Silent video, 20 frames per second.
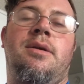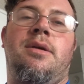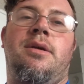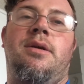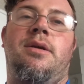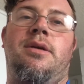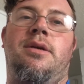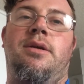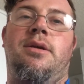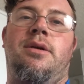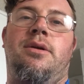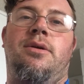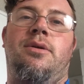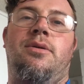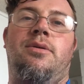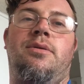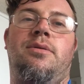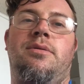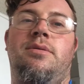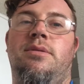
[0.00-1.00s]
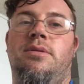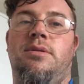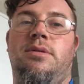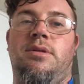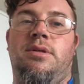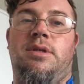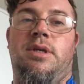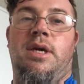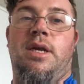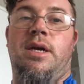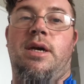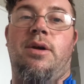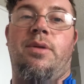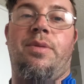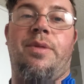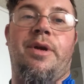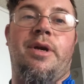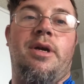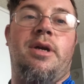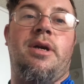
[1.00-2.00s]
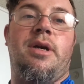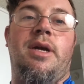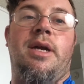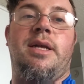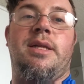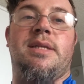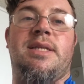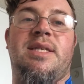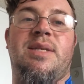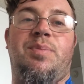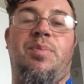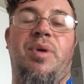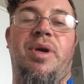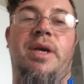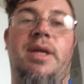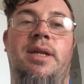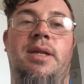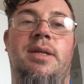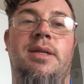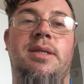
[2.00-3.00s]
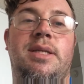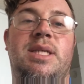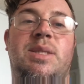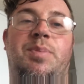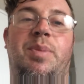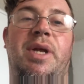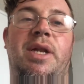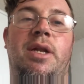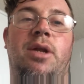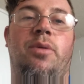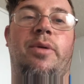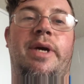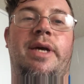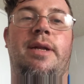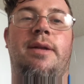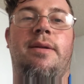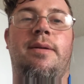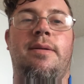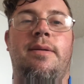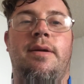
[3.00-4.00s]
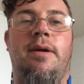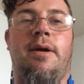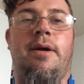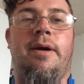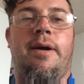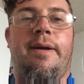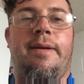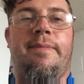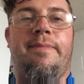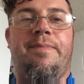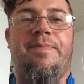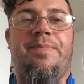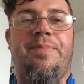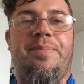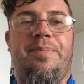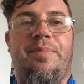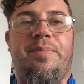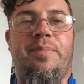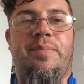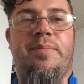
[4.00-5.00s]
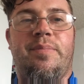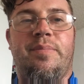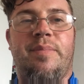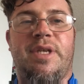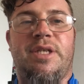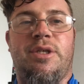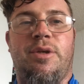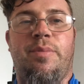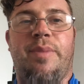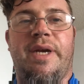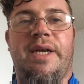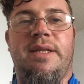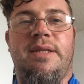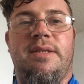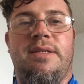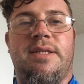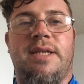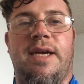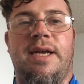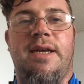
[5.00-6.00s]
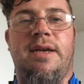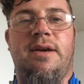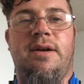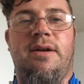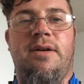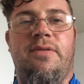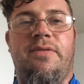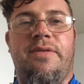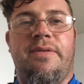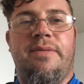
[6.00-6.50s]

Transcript: you know, get out there and spin. Spin to win. All right, Mr. Ben signing off.